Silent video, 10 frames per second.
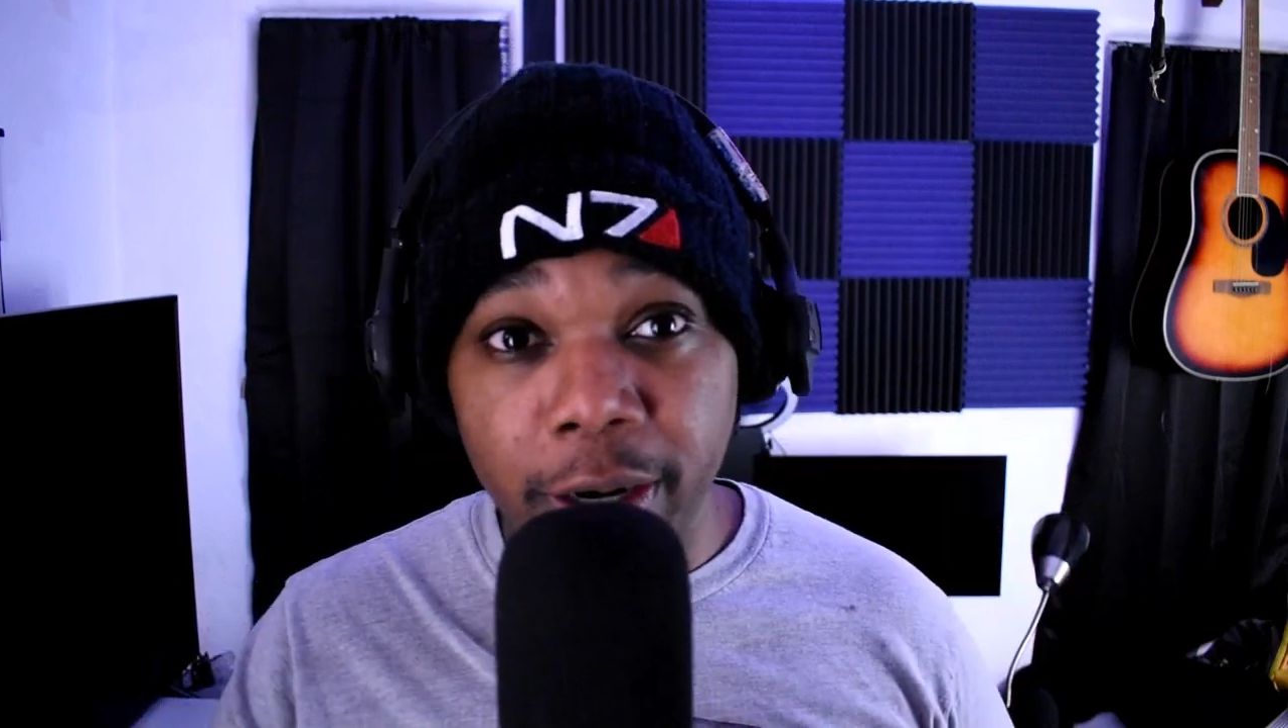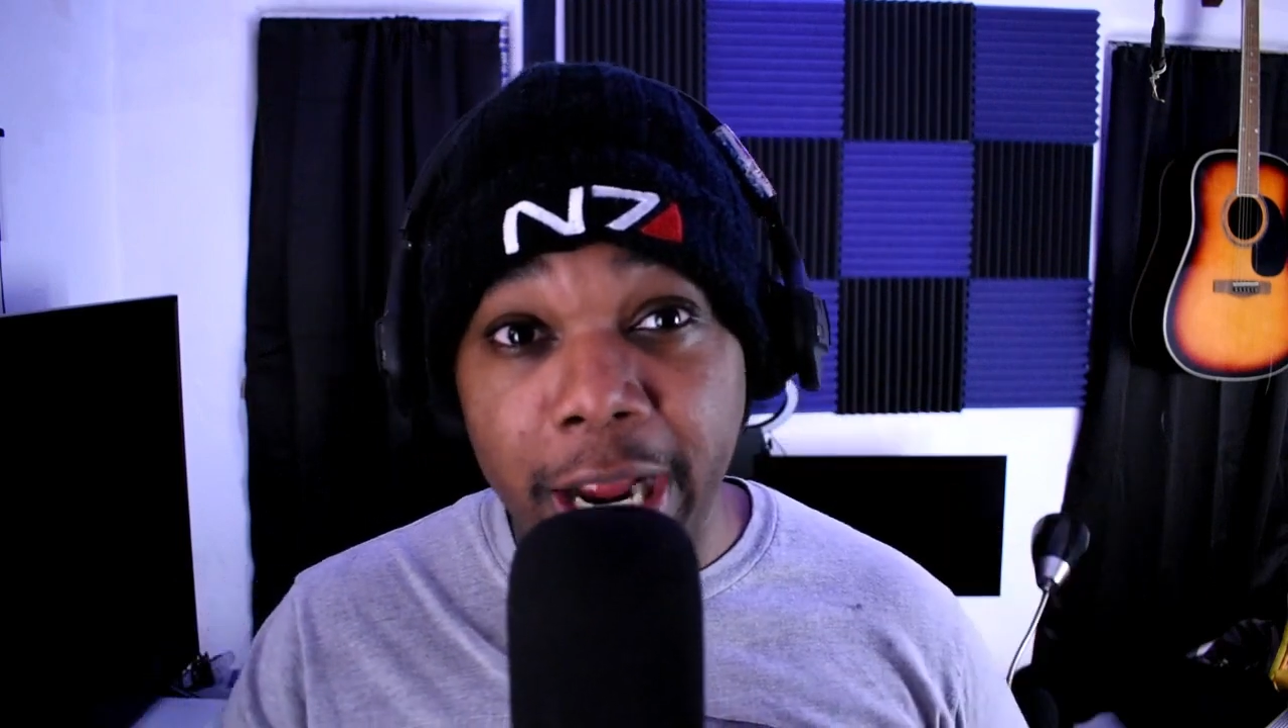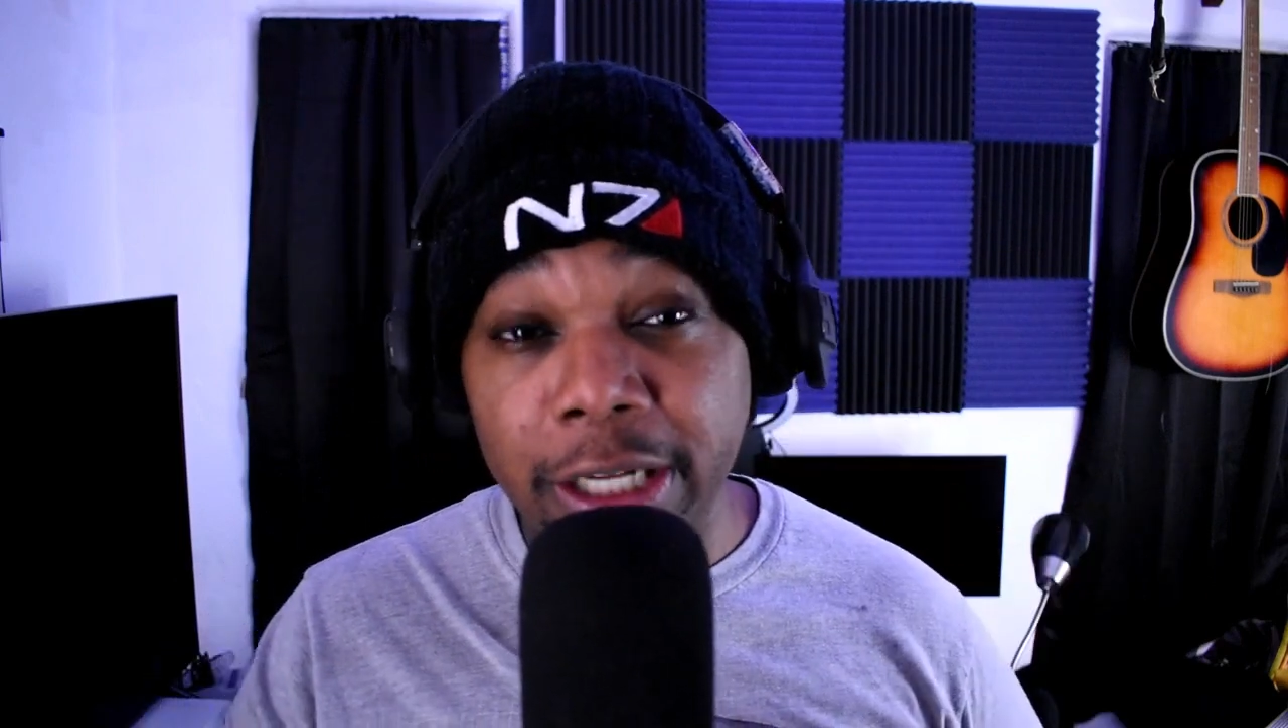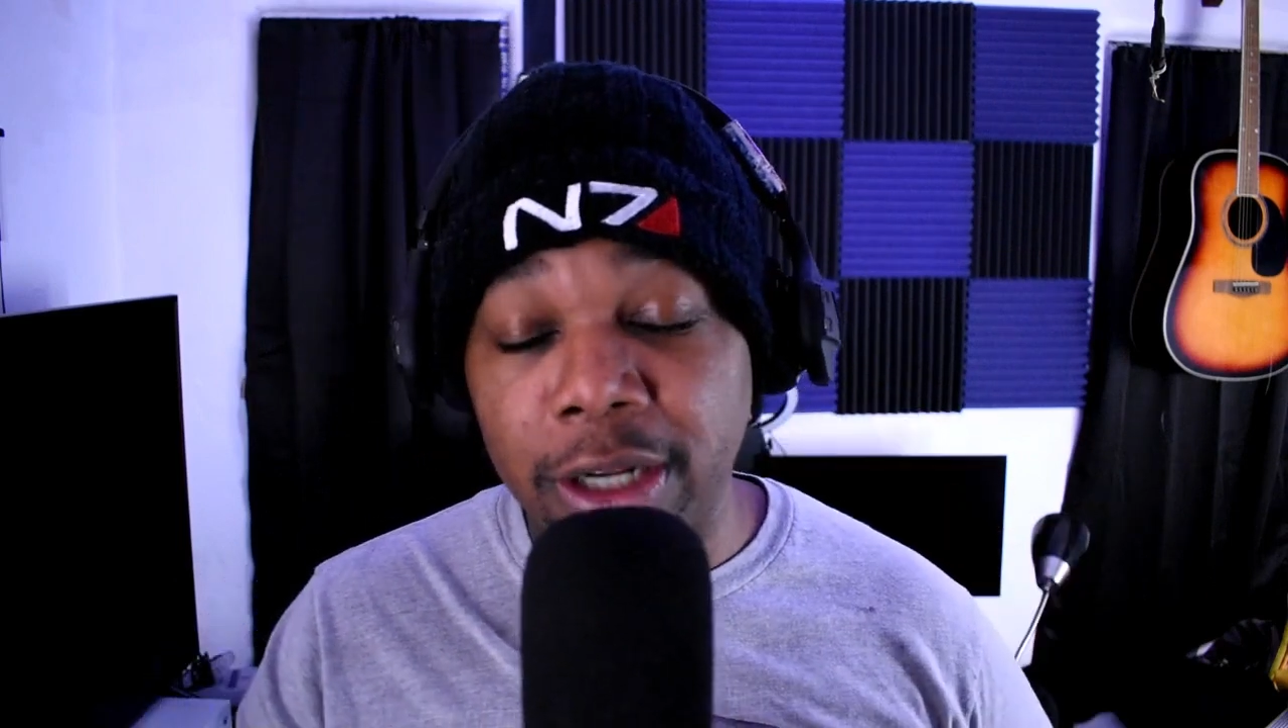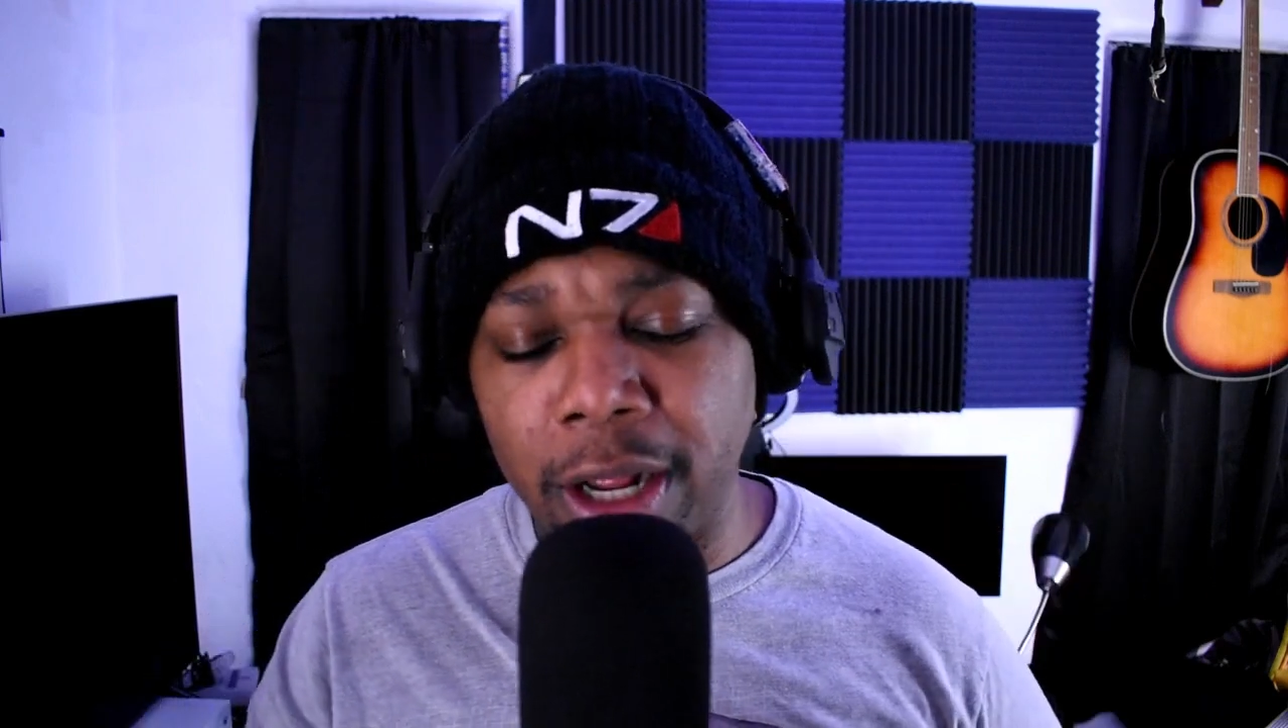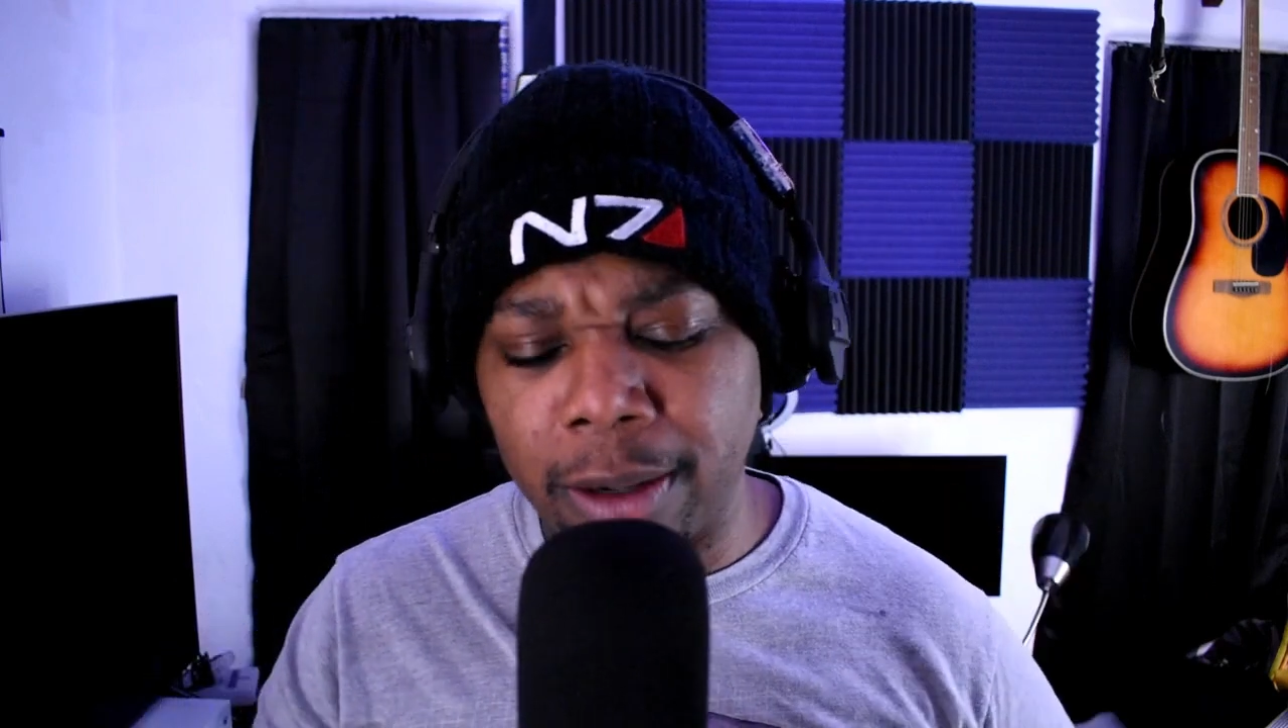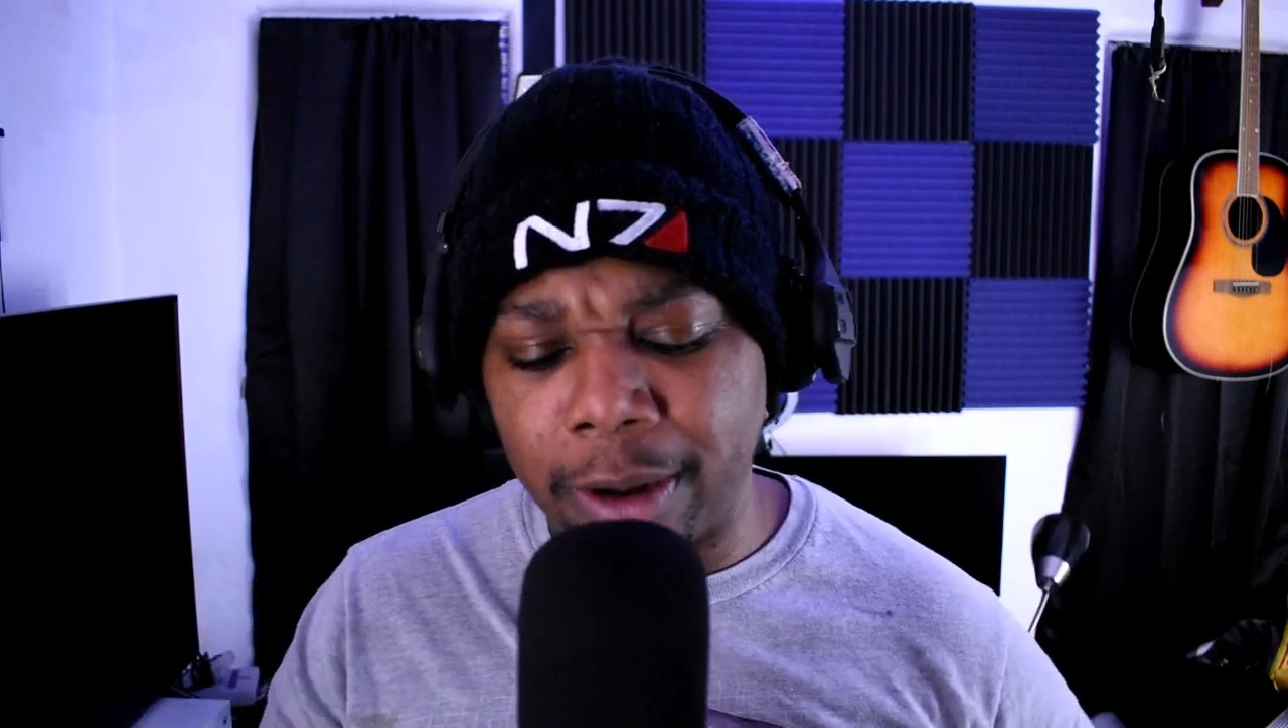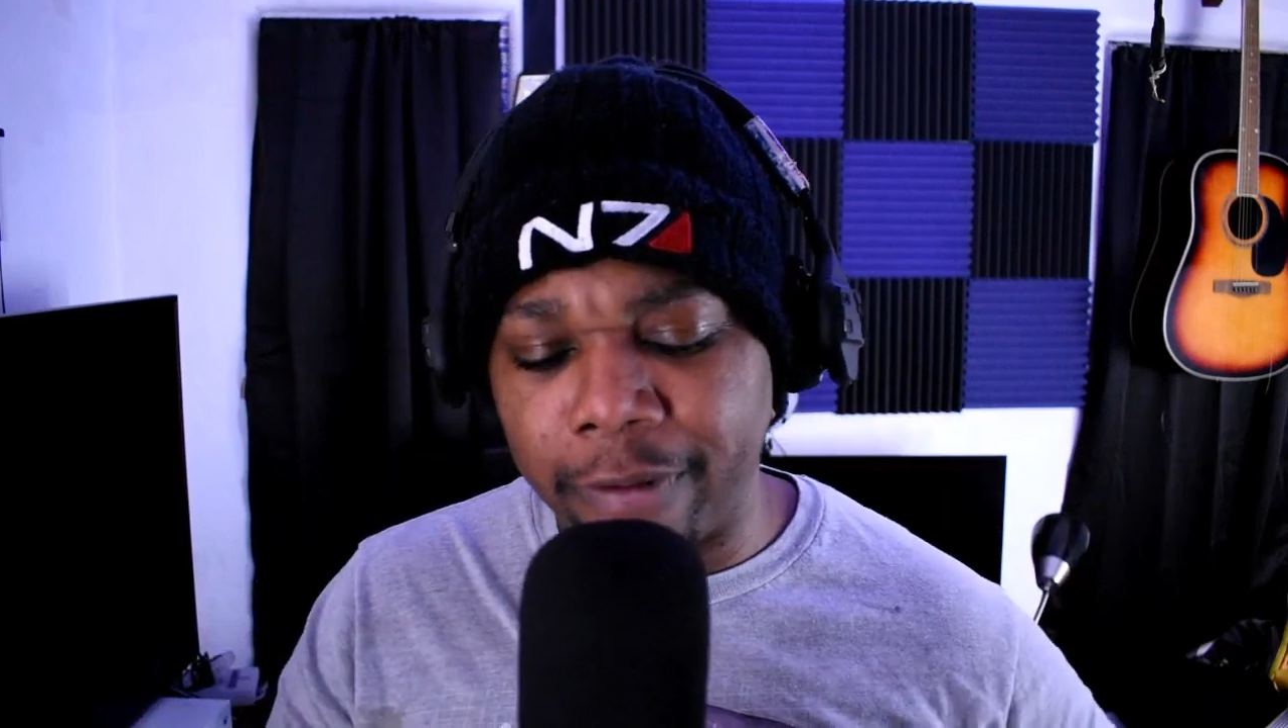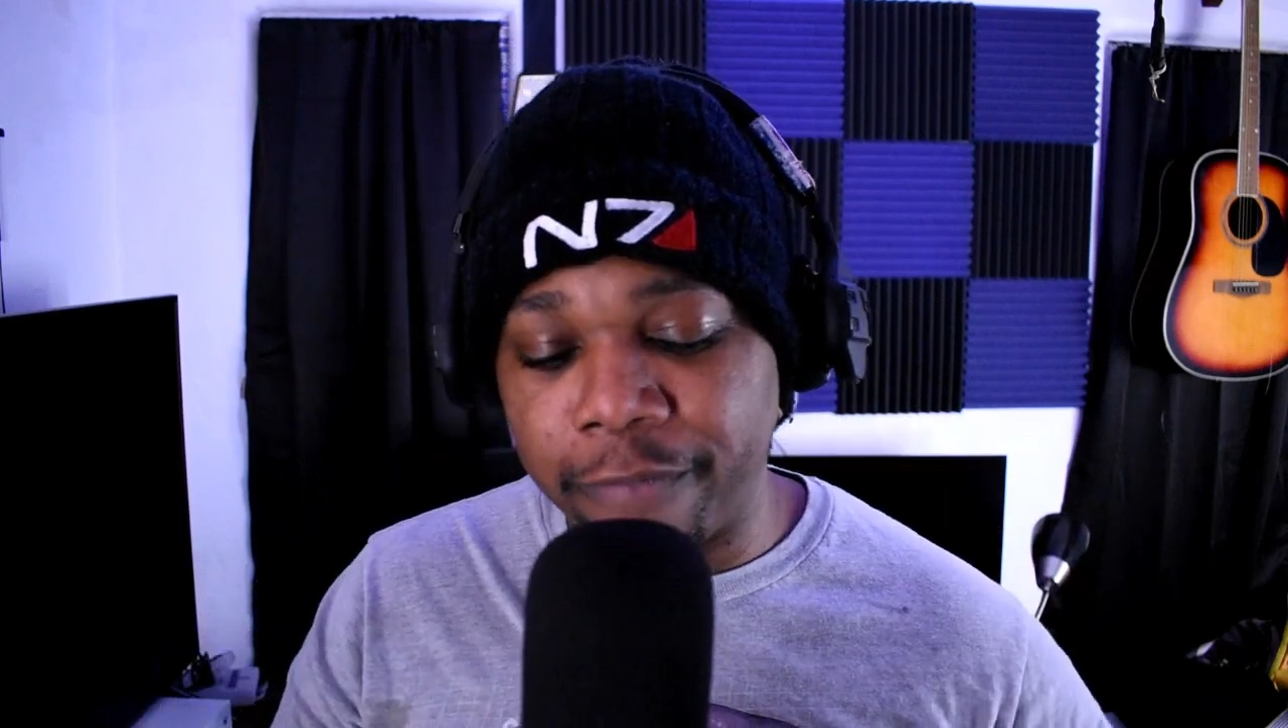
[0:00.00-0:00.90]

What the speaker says: I saw them on